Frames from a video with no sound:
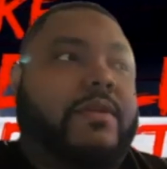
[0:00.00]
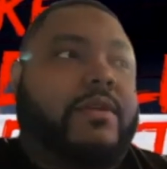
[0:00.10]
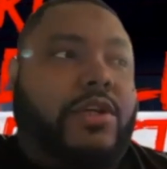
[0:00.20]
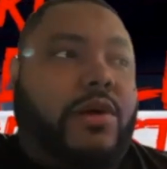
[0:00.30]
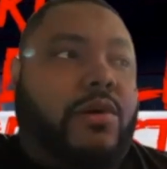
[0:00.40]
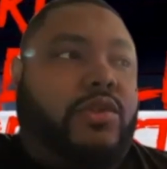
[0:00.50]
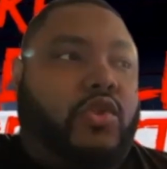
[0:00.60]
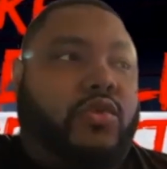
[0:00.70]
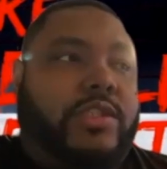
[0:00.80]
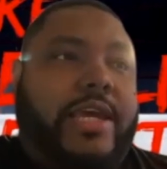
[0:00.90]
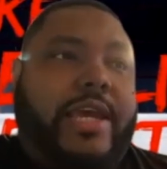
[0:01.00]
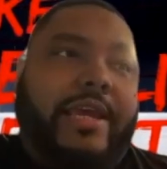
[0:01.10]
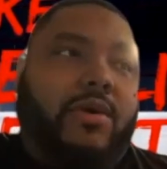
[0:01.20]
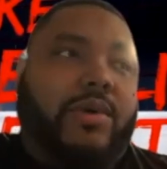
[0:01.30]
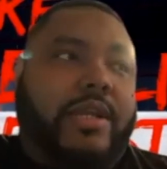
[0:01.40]
you know, to say,
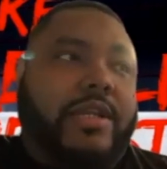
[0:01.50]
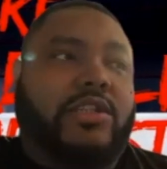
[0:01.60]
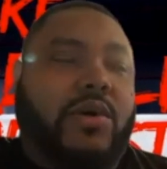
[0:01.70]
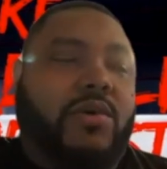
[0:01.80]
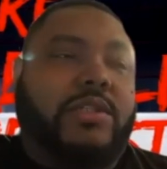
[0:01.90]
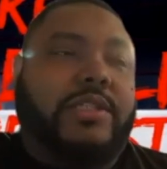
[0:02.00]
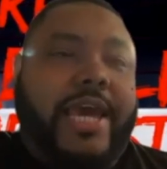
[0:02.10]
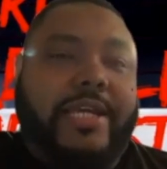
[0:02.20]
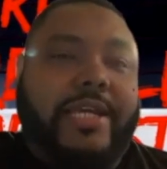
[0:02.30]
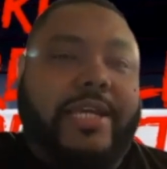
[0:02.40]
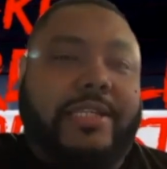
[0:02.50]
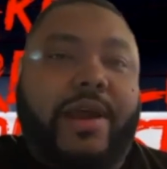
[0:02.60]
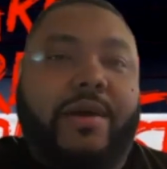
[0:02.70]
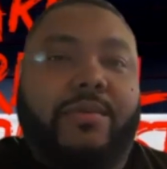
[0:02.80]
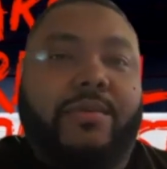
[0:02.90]
hey, okay, let's go the tag
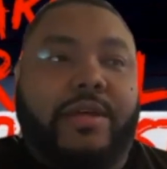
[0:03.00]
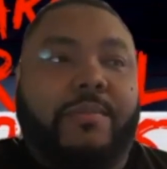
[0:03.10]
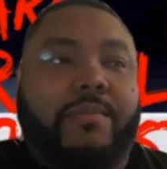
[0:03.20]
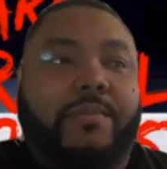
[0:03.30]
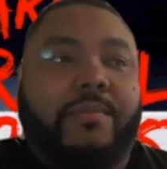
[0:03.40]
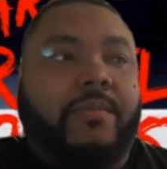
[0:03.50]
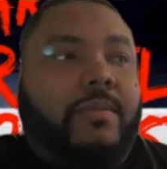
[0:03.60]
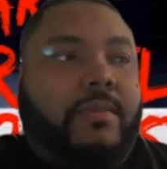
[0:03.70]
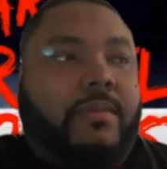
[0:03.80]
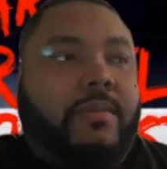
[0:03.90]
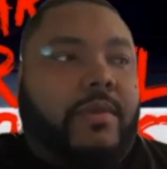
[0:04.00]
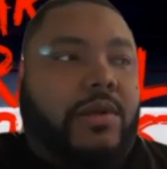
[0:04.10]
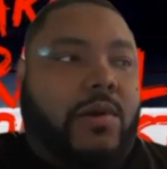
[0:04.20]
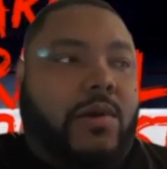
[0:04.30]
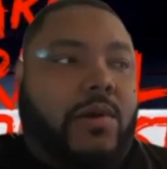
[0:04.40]
team route with them
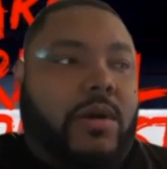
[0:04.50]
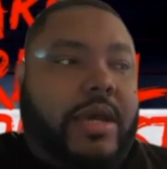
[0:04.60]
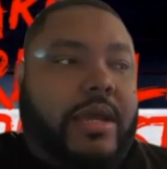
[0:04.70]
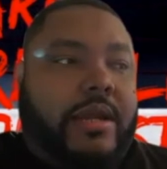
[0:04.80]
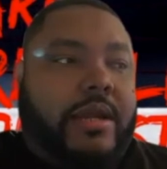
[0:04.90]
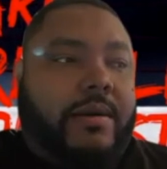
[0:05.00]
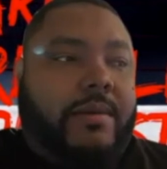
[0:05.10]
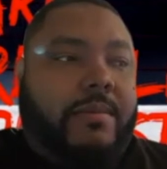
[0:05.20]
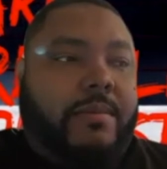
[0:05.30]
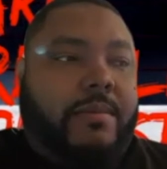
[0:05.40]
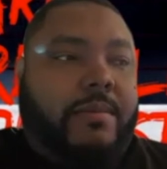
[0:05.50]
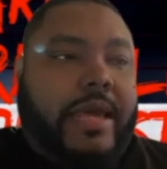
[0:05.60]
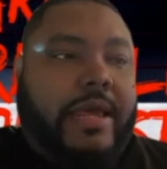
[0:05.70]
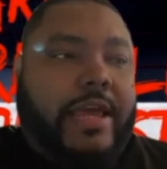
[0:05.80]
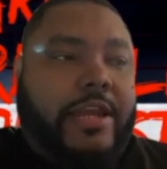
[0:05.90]
you know, and um
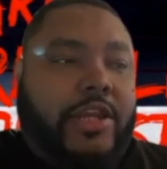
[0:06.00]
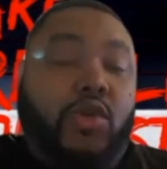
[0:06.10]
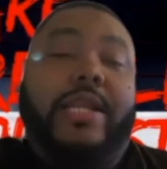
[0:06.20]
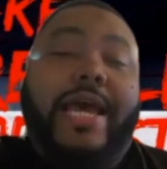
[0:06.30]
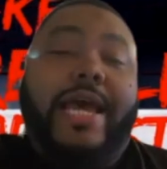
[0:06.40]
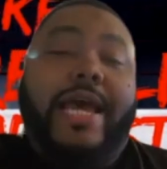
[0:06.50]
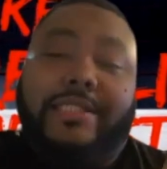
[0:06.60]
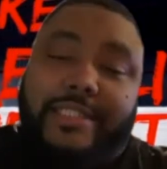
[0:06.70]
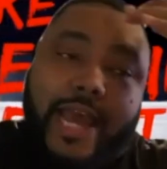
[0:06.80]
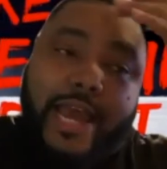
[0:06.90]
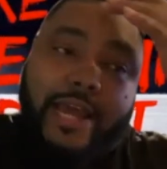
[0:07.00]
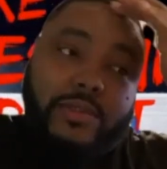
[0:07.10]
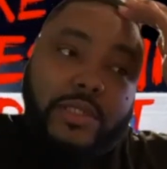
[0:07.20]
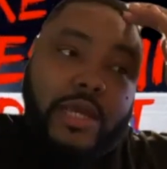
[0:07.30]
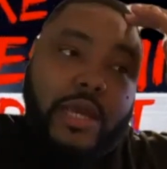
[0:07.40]
and, and utilize these
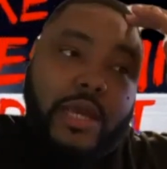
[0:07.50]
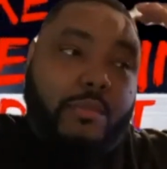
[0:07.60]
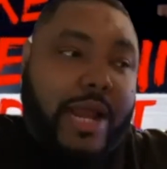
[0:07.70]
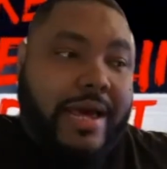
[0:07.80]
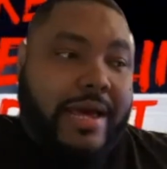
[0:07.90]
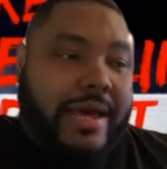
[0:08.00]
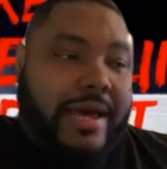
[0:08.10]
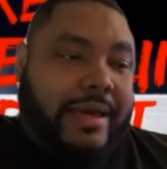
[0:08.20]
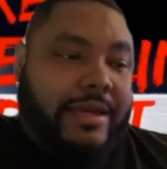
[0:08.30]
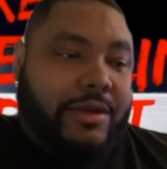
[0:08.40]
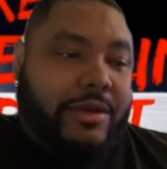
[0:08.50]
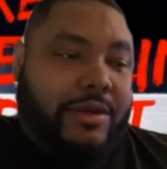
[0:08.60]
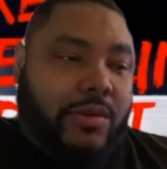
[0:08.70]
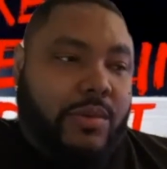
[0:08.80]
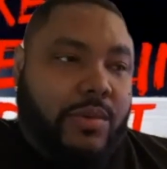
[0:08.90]
titles. But I, I,
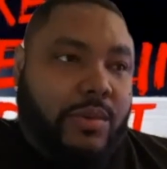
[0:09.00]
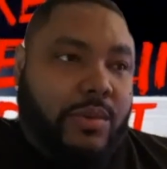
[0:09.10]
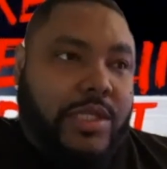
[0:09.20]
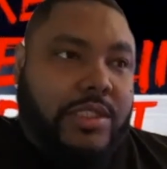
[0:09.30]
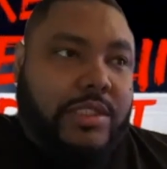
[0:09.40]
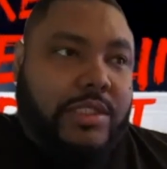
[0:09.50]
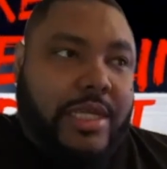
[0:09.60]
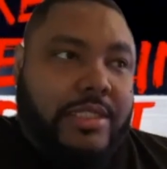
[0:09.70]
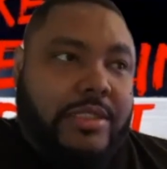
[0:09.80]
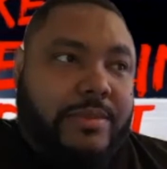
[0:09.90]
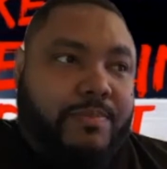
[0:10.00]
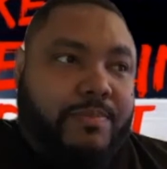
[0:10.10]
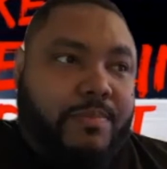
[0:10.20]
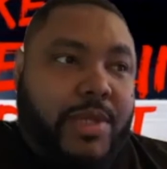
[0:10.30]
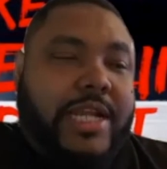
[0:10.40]
you know, it's
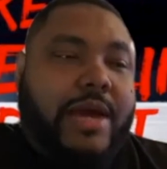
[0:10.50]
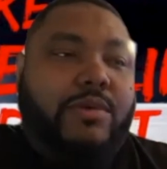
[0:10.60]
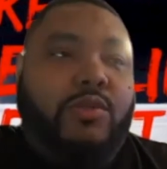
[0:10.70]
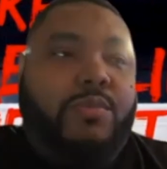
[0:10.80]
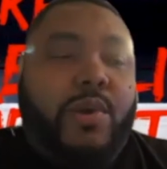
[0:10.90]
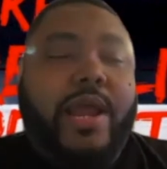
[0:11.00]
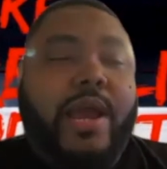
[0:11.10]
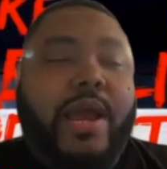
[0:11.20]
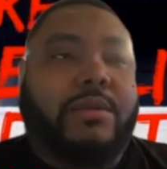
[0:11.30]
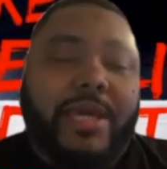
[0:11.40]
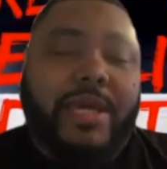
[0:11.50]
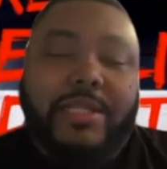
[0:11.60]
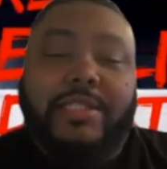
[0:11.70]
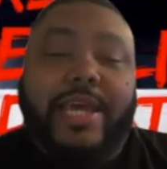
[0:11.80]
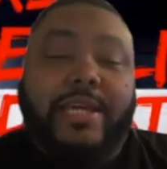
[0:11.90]
it's much like what you pointed out with the
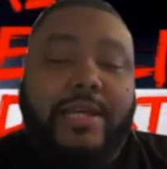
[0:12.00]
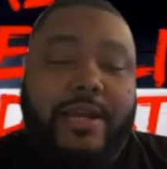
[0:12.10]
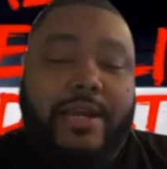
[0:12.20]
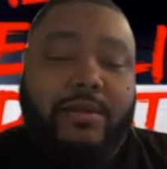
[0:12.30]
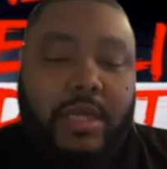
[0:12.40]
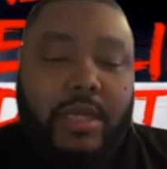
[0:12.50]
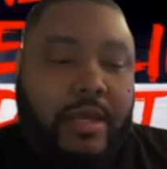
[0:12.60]
men's tag titles.